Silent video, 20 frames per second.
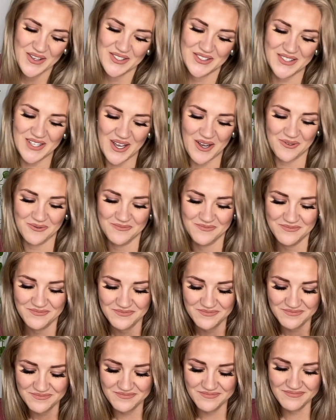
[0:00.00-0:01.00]
So
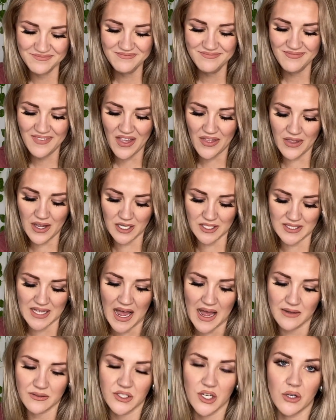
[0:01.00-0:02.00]
there's
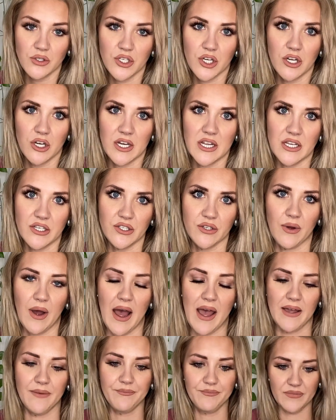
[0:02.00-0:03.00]
that. Don't turn your heat too
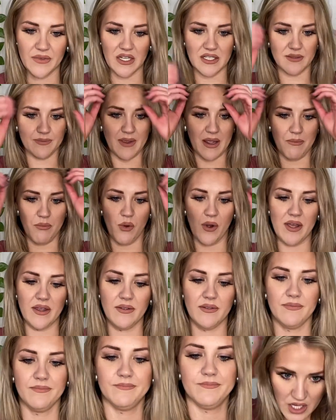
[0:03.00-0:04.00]
high. That's my point.
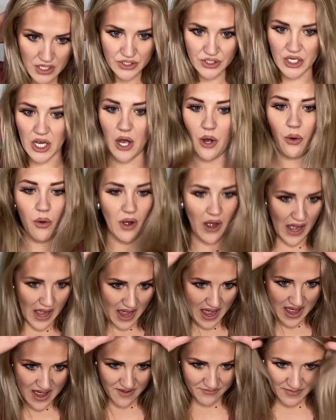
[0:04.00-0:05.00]
So
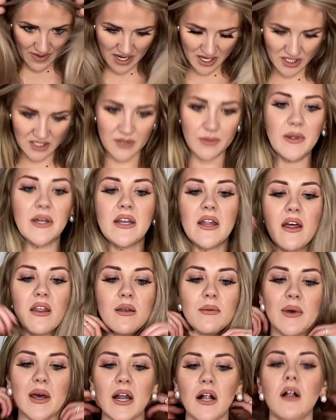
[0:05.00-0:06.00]
I have my hair split down
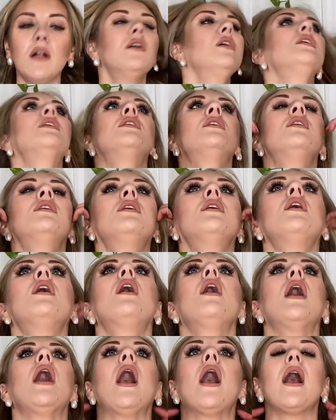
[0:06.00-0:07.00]
the middle.
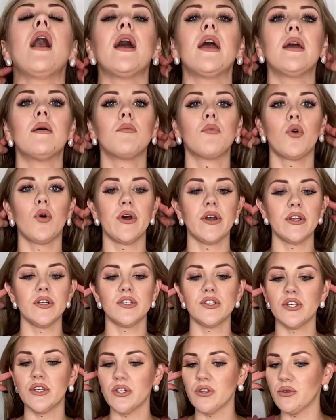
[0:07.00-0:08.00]
I am going
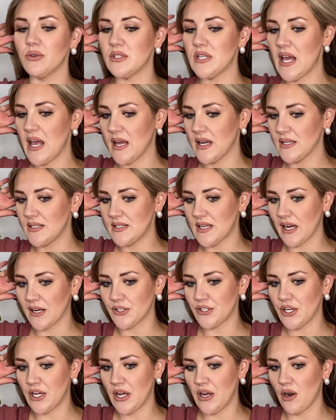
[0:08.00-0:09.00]
to take a
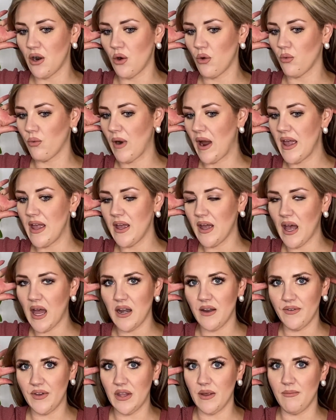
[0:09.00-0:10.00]
section right
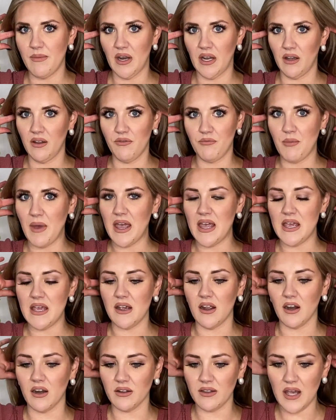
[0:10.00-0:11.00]
kind of in the middle of my
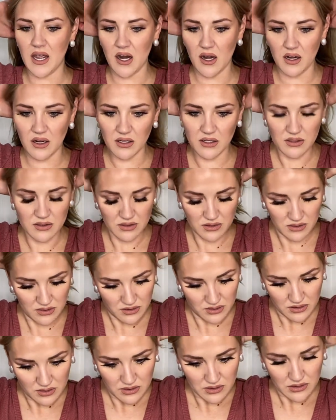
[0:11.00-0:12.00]
ear there
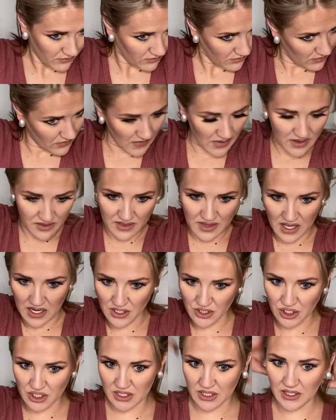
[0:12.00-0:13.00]
and
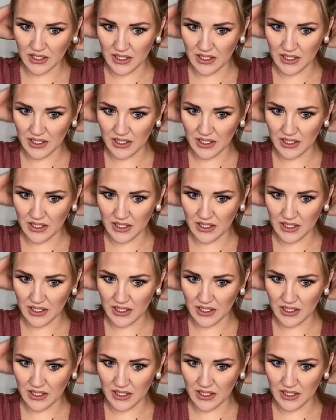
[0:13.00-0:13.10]
then just